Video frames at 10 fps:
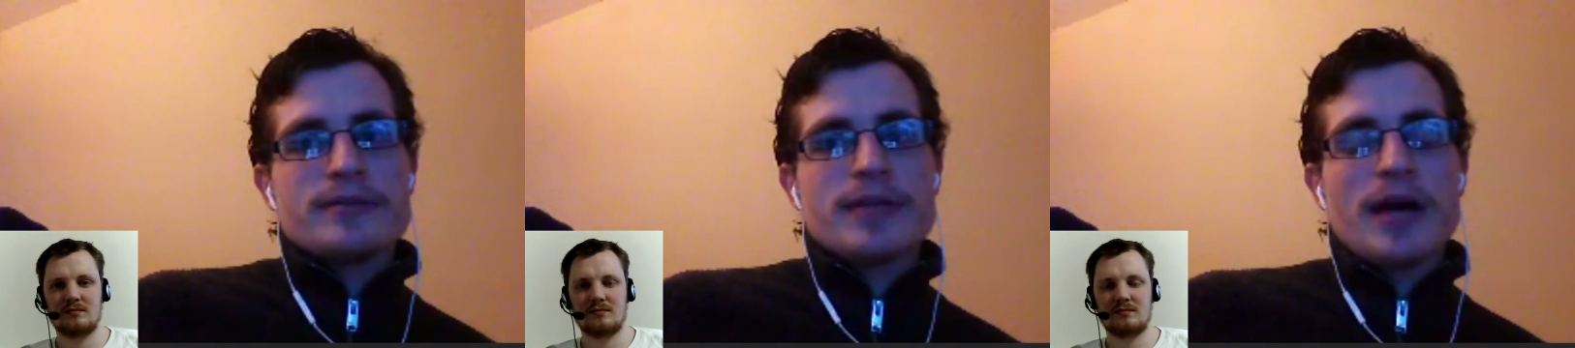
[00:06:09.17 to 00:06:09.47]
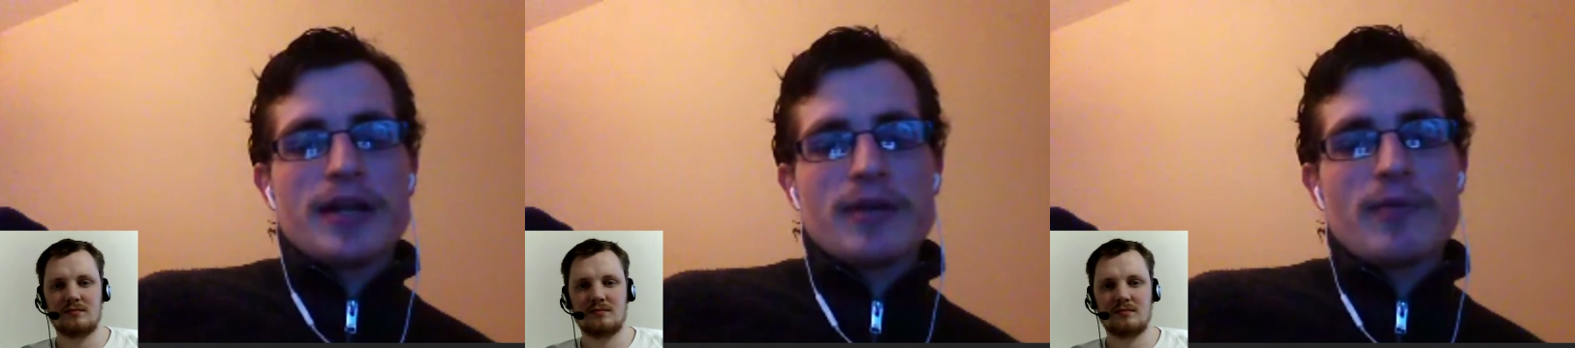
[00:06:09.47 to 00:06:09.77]

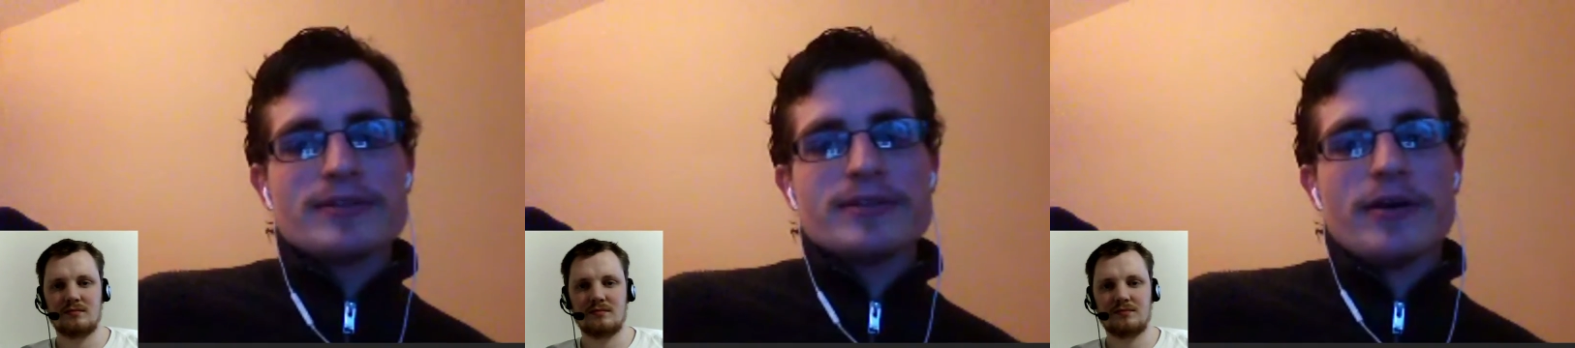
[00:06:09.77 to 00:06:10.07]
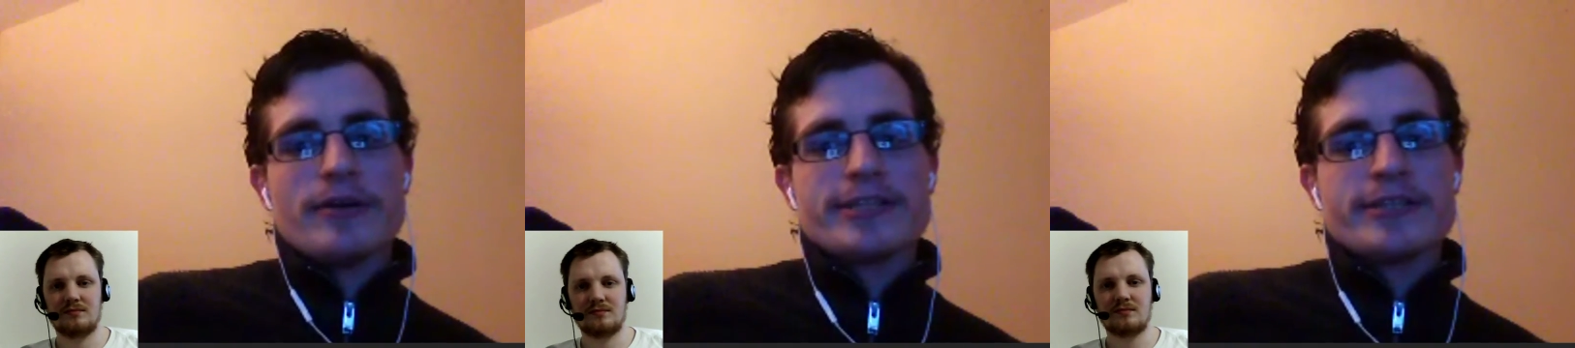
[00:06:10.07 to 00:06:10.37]
Speaker 1: Danny Rand
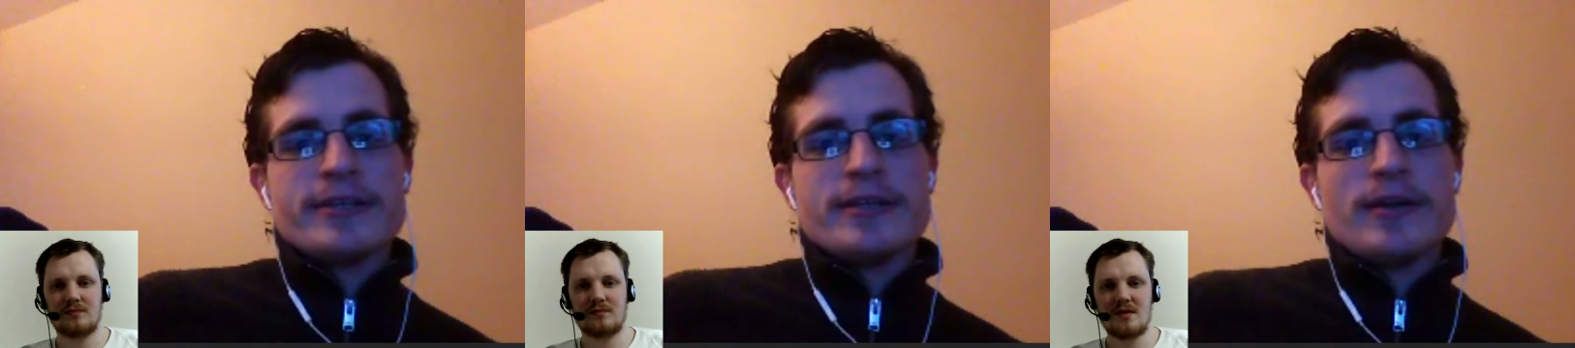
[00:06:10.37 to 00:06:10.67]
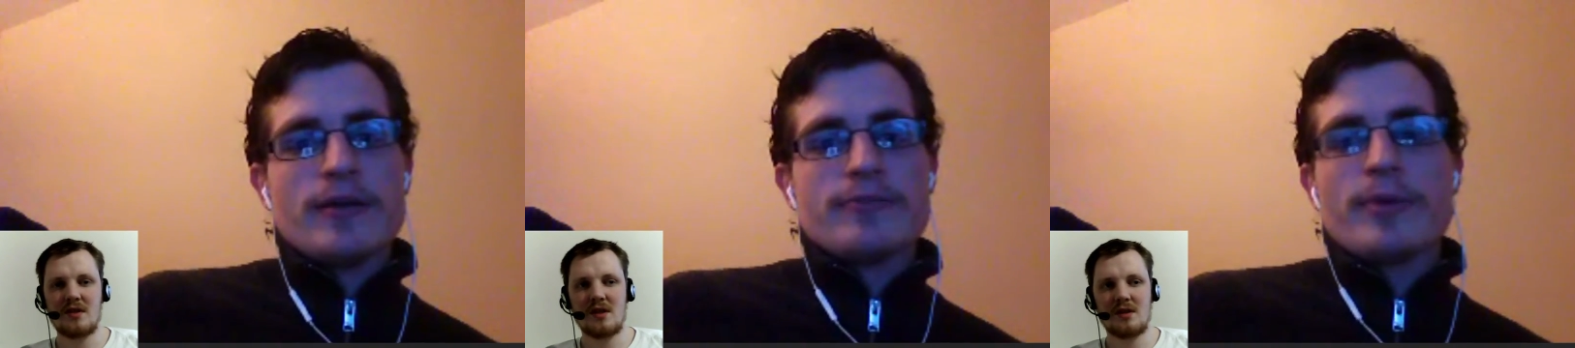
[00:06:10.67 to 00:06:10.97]
does. You
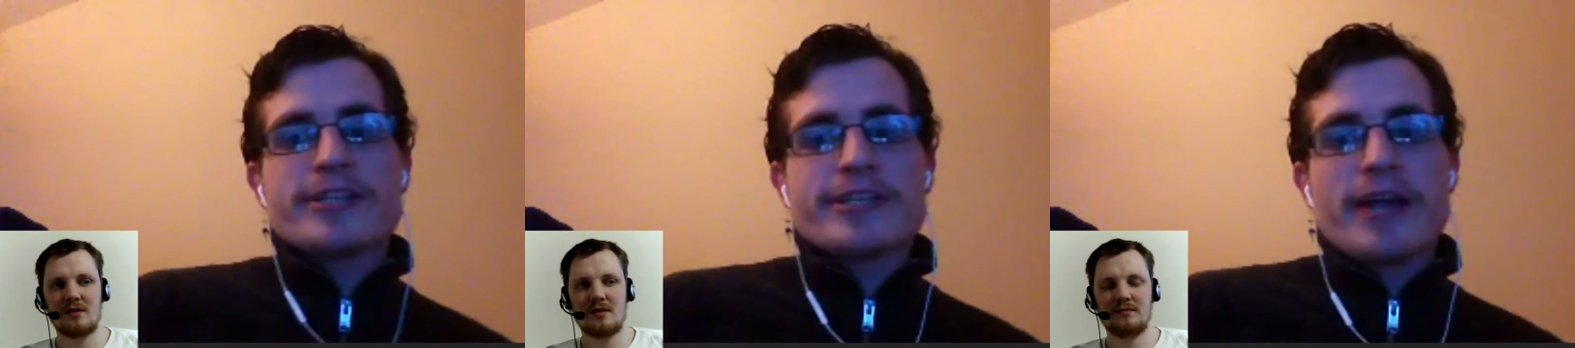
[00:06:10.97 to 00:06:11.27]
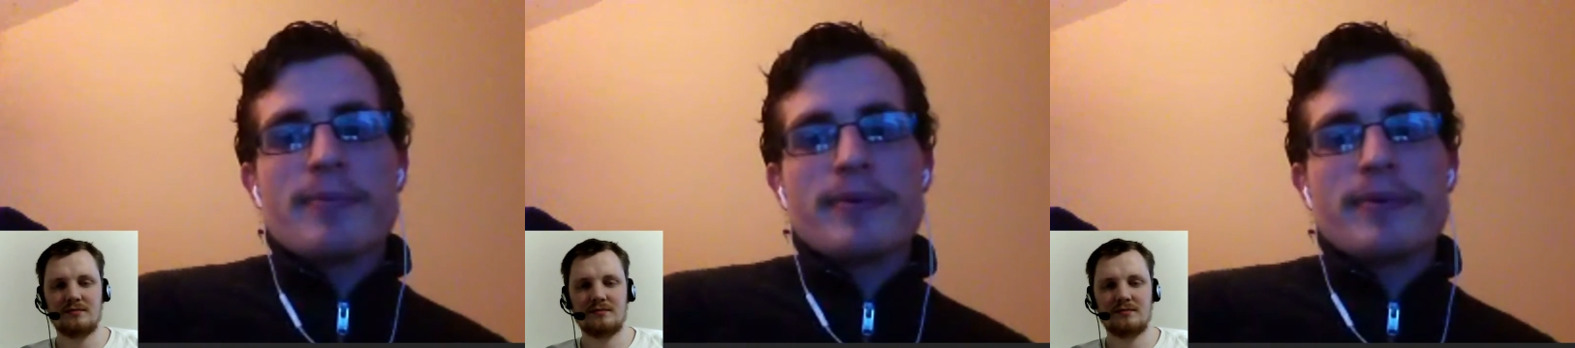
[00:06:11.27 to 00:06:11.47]
know, by snapping